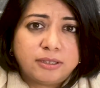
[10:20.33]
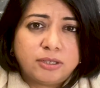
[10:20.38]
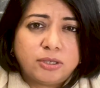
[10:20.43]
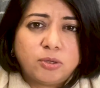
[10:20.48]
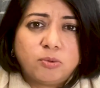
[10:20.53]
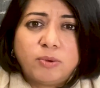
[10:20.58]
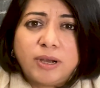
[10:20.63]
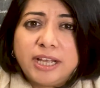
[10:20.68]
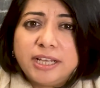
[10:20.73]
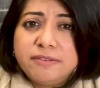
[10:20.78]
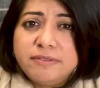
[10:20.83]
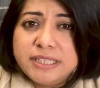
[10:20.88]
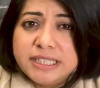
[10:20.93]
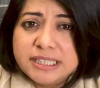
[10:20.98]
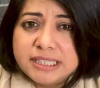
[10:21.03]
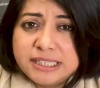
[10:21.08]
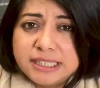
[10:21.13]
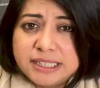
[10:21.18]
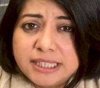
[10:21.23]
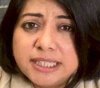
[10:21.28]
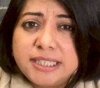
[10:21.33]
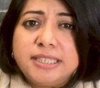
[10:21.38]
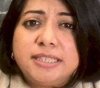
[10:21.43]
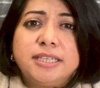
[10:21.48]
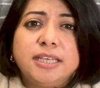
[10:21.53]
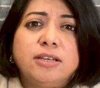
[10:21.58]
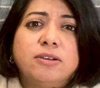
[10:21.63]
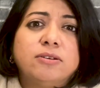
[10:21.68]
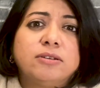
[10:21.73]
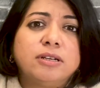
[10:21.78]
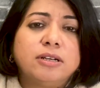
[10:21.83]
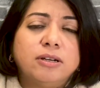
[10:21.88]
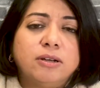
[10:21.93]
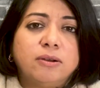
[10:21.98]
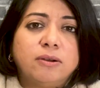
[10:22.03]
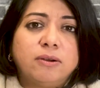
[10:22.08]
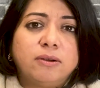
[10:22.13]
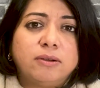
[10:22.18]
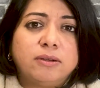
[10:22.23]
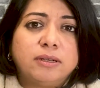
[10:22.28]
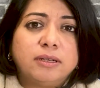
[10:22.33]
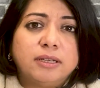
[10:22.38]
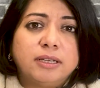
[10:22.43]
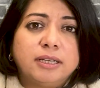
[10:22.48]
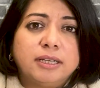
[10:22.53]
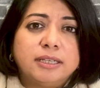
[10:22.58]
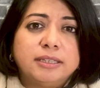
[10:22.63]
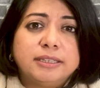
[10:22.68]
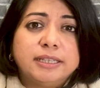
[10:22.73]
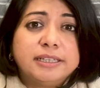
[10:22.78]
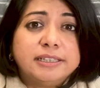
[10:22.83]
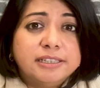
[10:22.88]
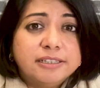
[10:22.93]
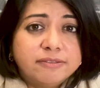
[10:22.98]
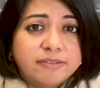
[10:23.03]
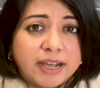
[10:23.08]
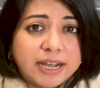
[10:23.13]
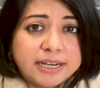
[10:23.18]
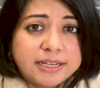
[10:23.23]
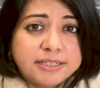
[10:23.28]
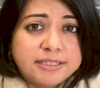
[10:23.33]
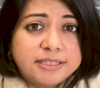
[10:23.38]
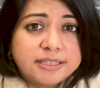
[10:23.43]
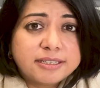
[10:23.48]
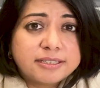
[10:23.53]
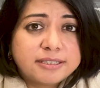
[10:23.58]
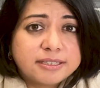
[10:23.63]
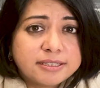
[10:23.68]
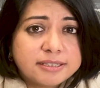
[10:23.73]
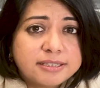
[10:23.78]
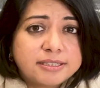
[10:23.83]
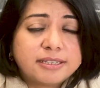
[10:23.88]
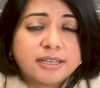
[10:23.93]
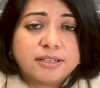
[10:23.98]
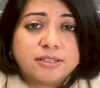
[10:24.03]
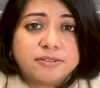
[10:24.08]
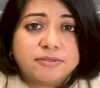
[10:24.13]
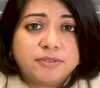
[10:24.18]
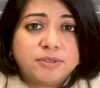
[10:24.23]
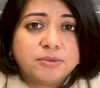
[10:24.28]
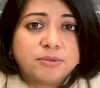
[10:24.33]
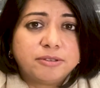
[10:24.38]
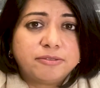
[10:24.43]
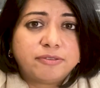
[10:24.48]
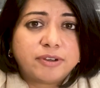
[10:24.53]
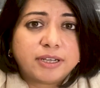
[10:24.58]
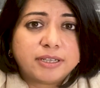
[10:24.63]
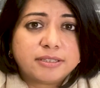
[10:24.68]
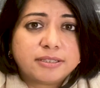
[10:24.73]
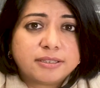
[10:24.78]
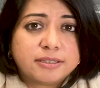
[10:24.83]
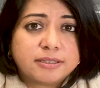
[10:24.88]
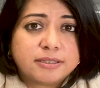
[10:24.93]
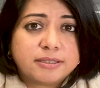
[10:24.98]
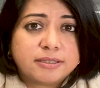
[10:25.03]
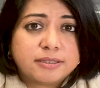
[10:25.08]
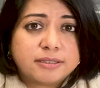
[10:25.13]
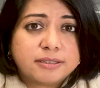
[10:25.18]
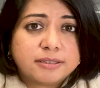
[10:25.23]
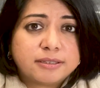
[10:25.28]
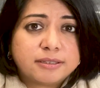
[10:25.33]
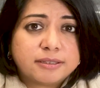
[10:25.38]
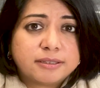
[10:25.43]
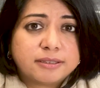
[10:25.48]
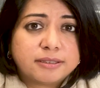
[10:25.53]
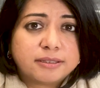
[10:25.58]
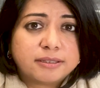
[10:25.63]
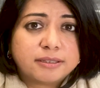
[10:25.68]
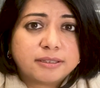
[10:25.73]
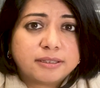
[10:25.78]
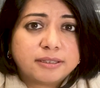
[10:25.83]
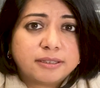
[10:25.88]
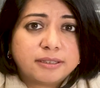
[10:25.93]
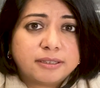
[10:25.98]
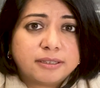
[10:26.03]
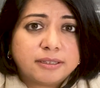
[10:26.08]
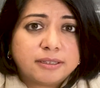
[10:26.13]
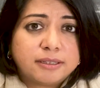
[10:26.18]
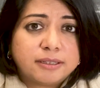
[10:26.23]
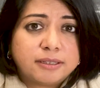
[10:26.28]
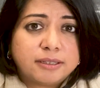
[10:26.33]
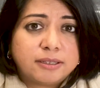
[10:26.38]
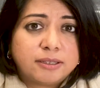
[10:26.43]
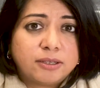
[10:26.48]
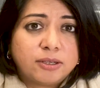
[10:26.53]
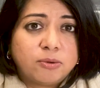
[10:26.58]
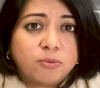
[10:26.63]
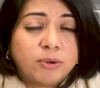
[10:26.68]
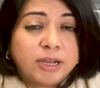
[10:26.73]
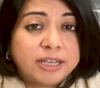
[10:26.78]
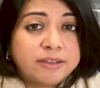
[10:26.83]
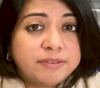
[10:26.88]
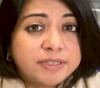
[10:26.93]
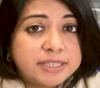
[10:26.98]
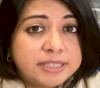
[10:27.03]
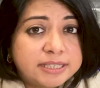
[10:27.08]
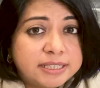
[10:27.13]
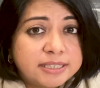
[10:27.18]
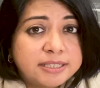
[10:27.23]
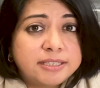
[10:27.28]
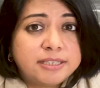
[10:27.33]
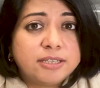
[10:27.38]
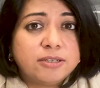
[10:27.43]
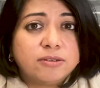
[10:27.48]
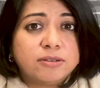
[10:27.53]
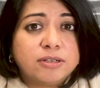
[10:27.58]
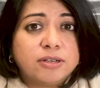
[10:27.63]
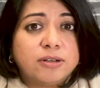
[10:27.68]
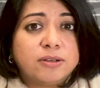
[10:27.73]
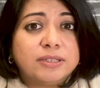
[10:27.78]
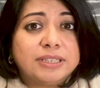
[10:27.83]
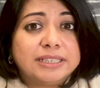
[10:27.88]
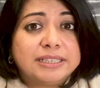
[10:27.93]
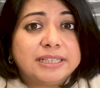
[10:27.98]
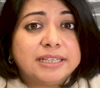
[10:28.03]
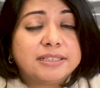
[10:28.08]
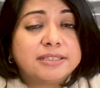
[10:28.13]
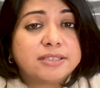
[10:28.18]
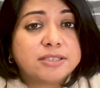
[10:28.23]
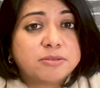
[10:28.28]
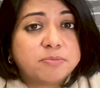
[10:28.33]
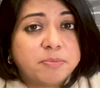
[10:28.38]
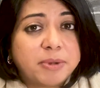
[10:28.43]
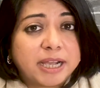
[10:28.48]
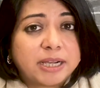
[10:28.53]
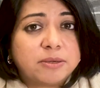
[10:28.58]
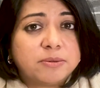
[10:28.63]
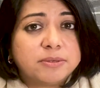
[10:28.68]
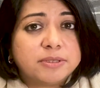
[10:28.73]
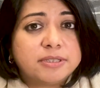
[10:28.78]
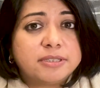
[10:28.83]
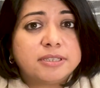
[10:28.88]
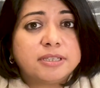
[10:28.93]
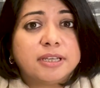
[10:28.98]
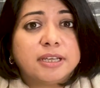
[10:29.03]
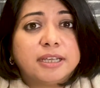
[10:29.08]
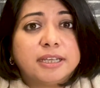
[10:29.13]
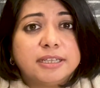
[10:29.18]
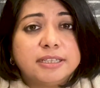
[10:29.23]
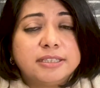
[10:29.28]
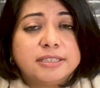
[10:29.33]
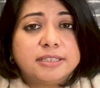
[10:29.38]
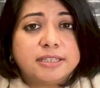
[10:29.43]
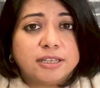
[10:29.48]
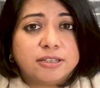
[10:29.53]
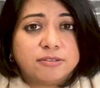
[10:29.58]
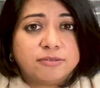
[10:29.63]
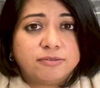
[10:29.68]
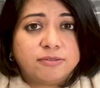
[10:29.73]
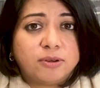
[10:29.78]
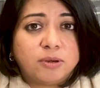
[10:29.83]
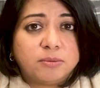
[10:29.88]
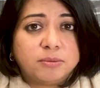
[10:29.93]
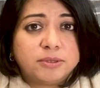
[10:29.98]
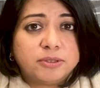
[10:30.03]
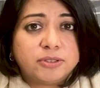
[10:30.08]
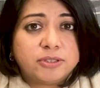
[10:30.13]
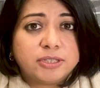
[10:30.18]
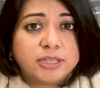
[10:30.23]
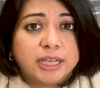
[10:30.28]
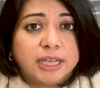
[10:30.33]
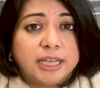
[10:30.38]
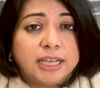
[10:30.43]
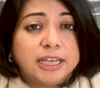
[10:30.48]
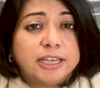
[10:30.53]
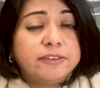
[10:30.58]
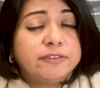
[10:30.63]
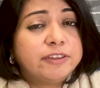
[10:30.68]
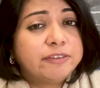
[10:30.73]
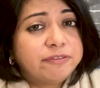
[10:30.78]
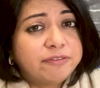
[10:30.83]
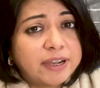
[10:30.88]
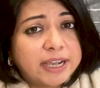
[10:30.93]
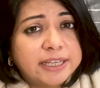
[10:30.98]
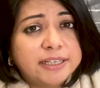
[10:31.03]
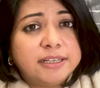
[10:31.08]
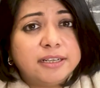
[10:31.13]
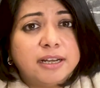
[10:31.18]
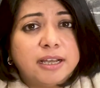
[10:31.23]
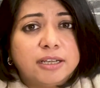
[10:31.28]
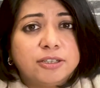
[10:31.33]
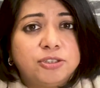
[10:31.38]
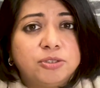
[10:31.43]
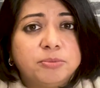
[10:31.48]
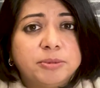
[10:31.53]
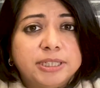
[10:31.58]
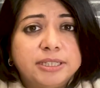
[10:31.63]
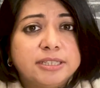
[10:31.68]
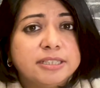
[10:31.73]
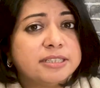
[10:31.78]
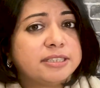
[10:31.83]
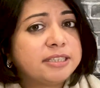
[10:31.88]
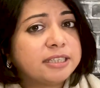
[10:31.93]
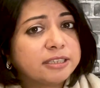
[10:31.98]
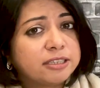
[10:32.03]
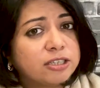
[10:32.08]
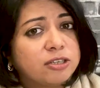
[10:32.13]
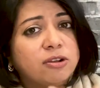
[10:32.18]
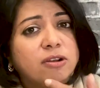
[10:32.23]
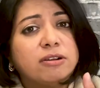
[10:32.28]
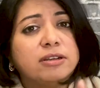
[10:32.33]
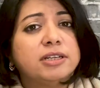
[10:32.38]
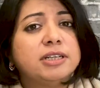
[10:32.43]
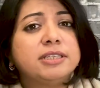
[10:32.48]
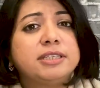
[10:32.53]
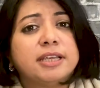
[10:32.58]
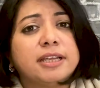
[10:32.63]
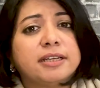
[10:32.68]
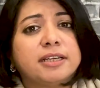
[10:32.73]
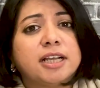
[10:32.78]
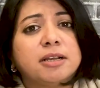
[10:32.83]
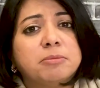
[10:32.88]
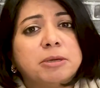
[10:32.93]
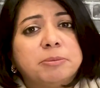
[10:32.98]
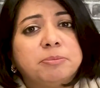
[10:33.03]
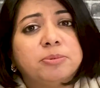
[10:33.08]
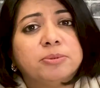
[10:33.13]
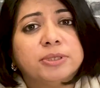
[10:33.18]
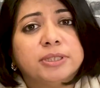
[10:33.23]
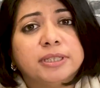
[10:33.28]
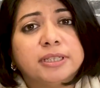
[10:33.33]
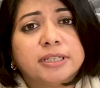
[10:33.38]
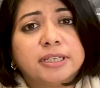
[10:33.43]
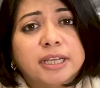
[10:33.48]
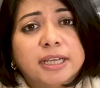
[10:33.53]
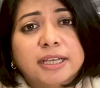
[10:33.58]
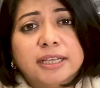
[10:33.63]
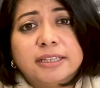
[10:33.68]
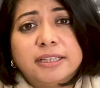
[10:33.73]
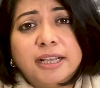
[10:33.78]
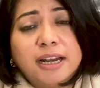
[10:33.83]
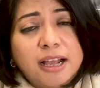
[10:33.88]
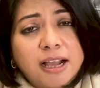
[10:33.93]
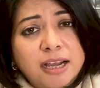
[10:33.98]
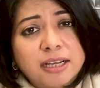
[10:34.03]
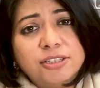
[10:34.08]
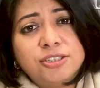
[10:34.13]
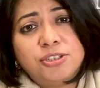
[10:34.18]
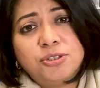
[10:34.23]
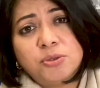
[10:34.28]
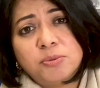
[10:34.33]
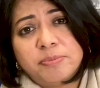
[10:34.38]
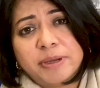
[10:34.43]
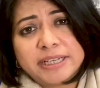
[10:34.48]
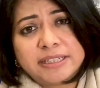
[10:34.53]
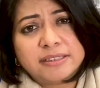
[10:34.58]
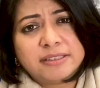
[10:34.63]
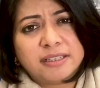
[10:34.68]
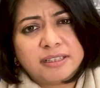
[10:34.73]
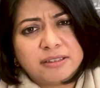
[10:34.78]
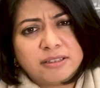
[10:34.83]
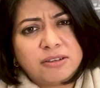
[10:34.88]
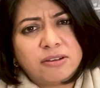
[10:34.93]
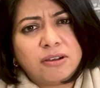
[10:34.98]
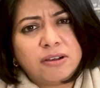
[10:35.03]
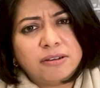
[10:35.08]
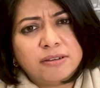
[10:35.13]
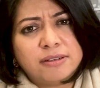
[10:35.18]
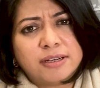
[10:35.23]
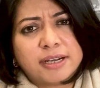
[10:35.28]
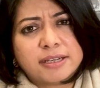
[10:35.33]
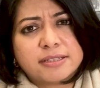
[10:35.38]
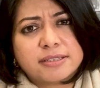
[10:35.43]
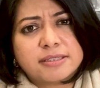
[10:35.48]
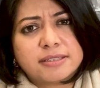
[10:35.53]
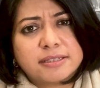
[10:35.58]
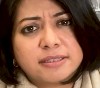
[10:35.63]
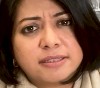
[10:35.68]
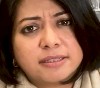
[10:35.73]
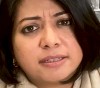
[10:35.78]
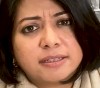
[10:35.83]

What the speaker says: Why are we insisting on a law that divides us instead of unifies us? Why are we insisting on a law that takes us backwards instead of forwards? And if the final argument is that the Congress had come up with it, then aren't you better than the Congress?